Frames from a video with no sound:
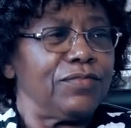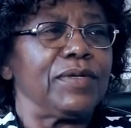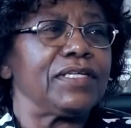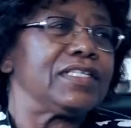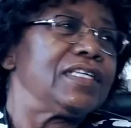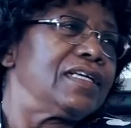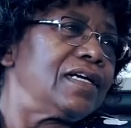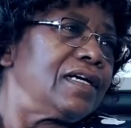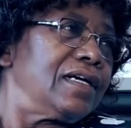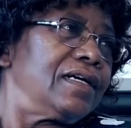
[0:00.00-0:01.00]
mixing
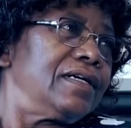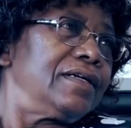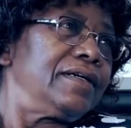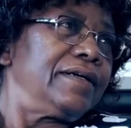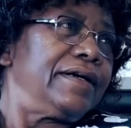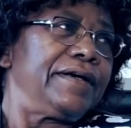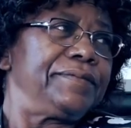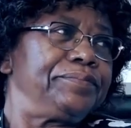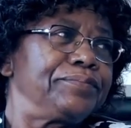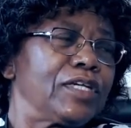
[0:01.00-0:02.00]

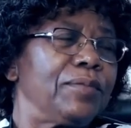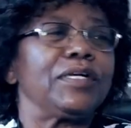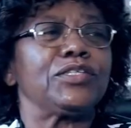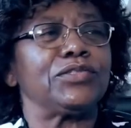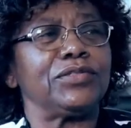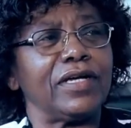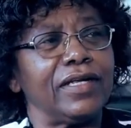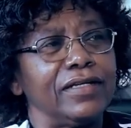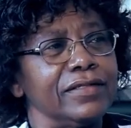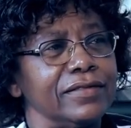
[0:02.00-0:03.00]
commercial
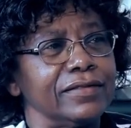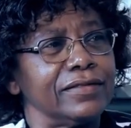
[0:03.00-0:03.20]
and